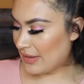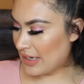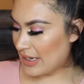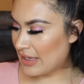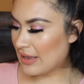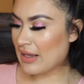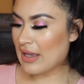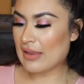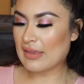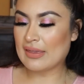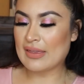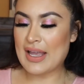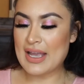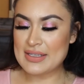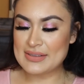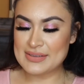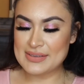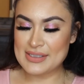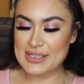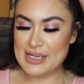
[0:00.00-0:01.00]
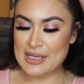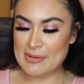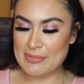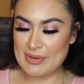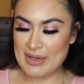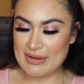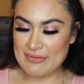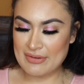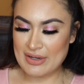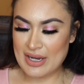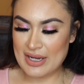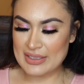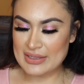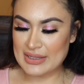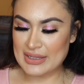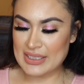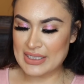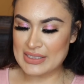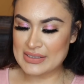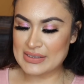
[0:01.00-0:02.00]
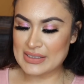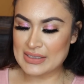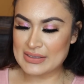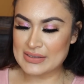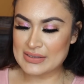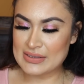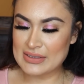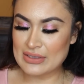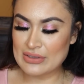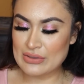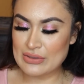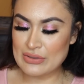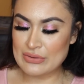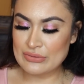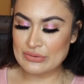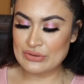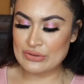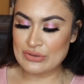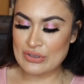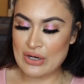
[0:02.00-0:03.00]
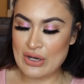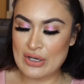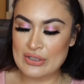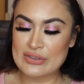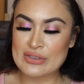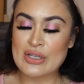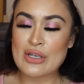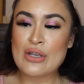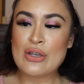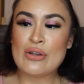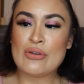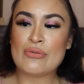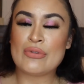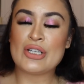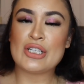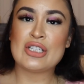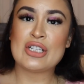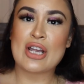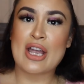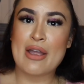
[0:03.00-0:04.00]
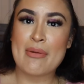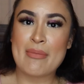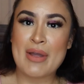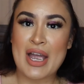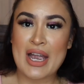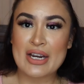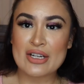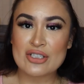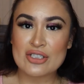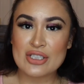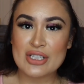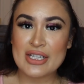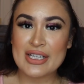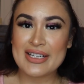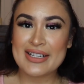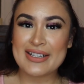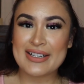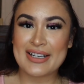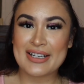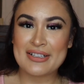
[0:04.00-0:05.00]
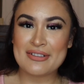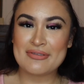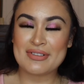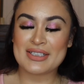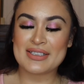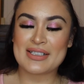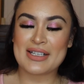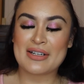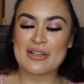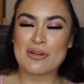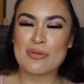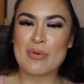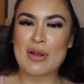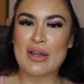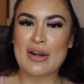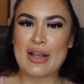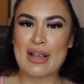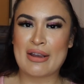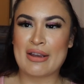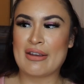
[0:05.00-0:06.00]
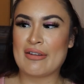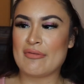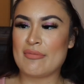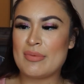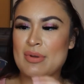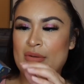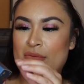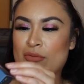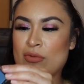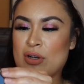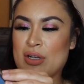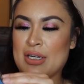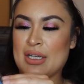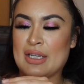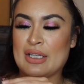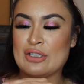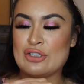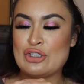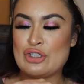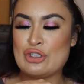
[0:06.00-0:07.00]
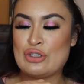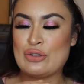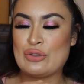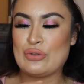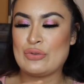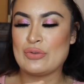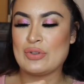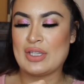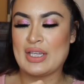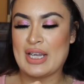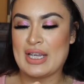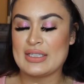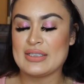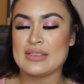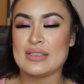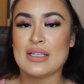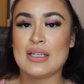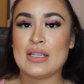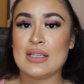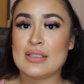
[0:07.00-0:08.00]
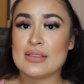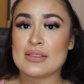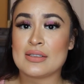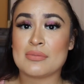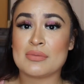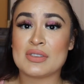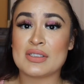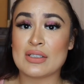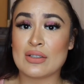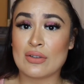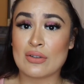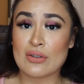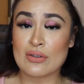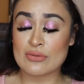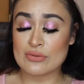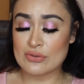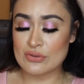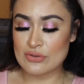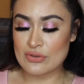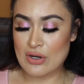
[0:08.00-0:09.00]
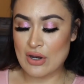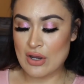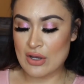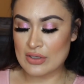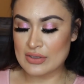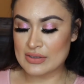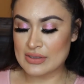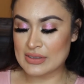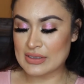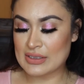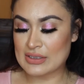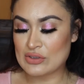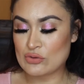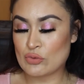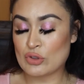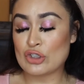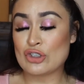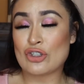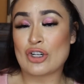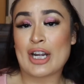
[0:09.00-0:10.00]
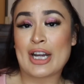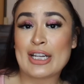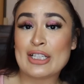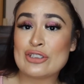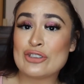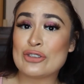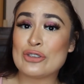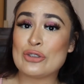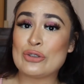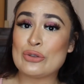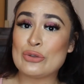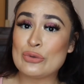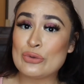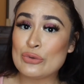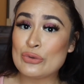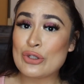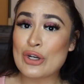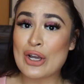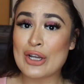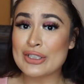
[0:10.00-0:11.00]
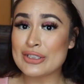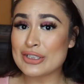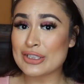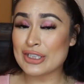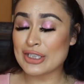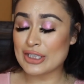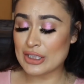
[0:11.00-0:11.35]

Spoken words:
then last up, I've got these silicone straws, which I'm actually kind of excited about. I've been wanting to get some silicone straws because we're trying to not